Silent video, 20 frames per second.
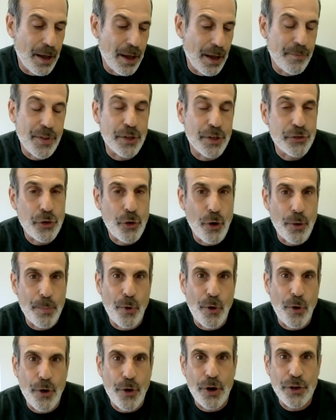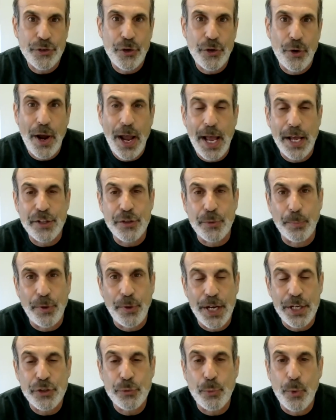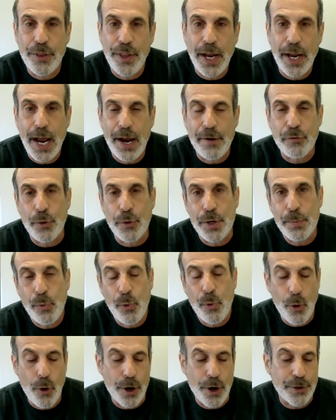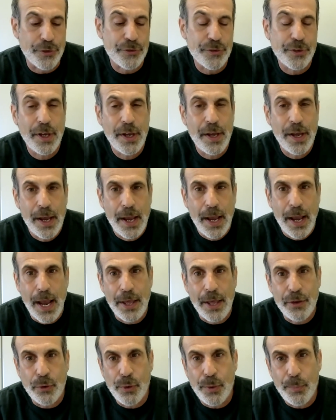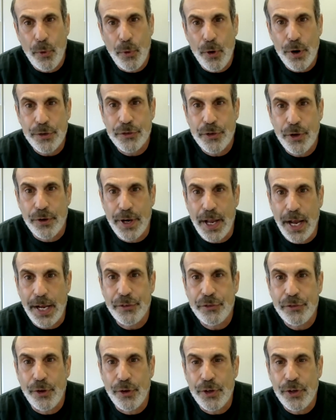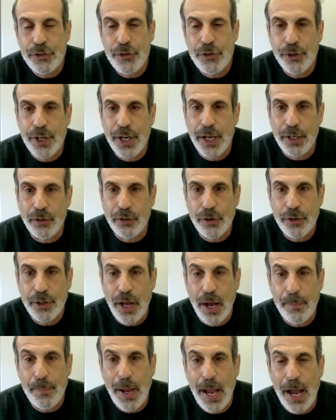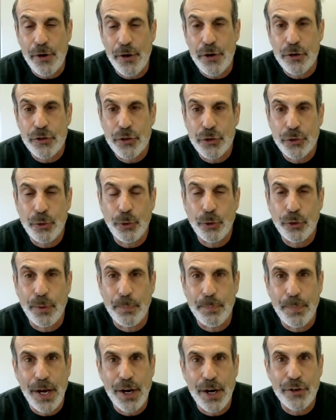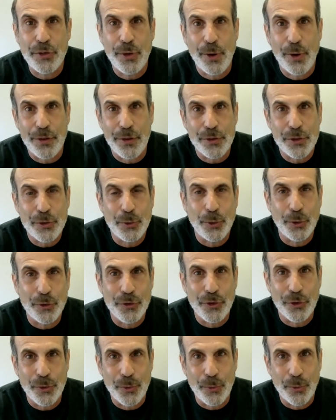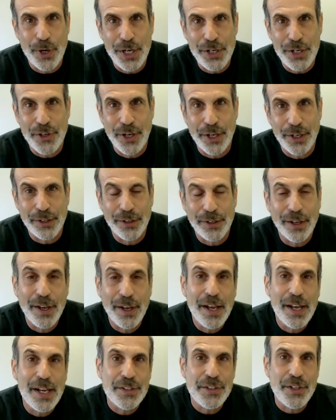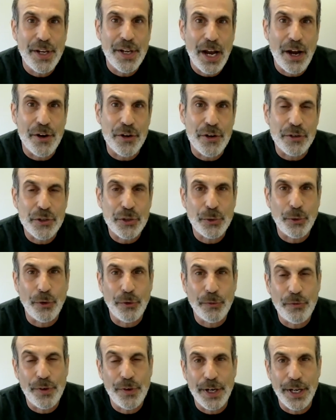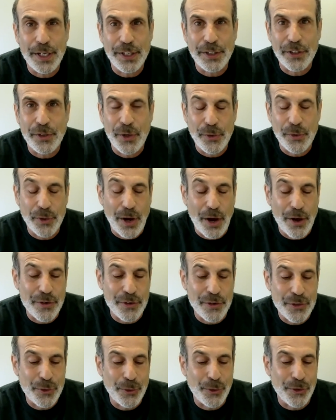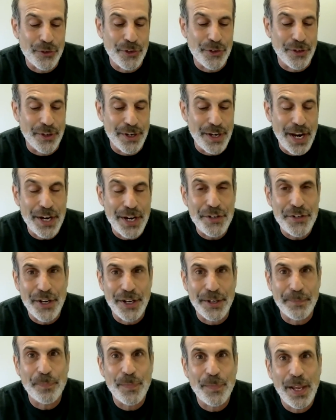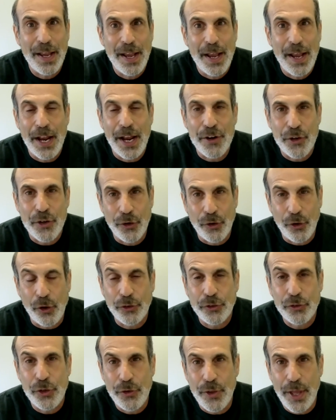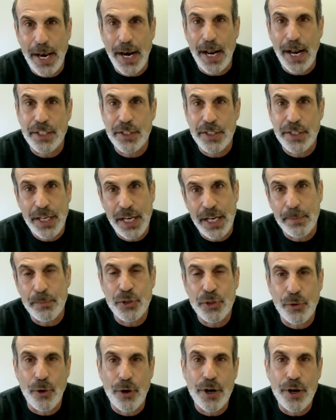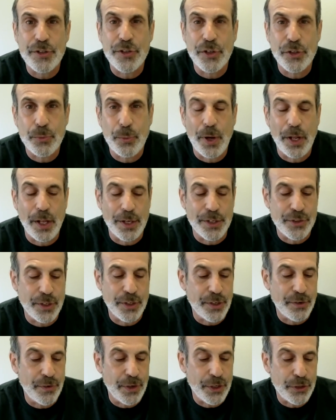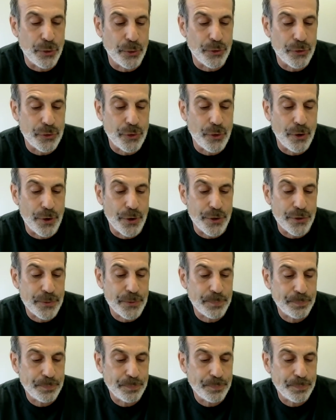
The scoreboard also has a place where they have reports, and the reports are nice so that you can look up how your school compared to other schools in the region, see how your school fit into other schools in the nation, and you can also do that as team scores as well as individual scores.